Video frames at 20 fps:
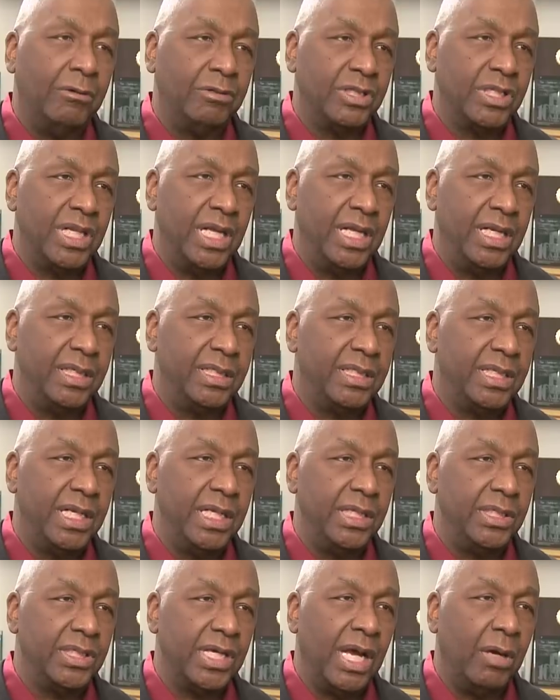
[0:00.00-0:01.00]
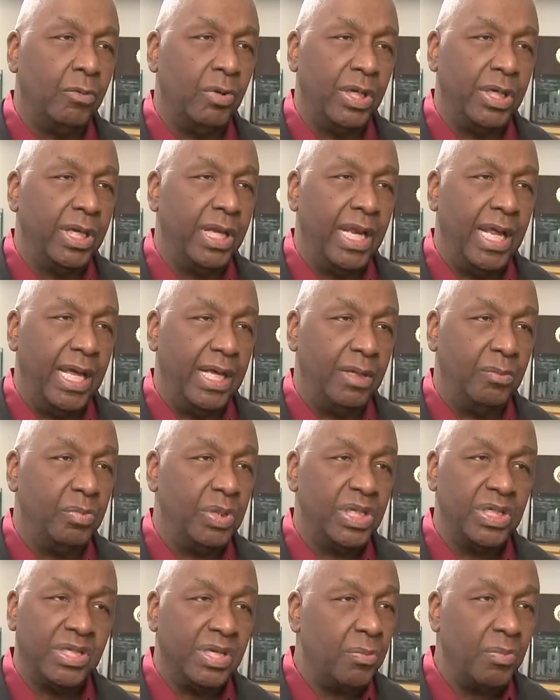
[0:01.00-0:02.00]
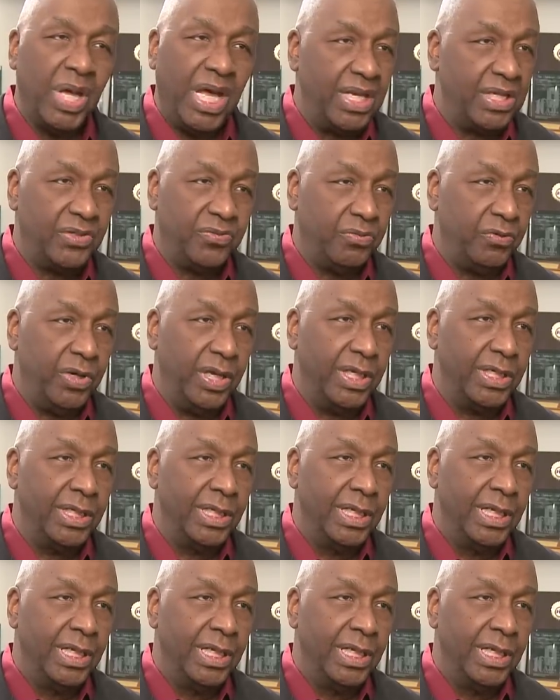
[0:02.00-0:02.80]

was there to teach. I wasn't there to be somebody's friend.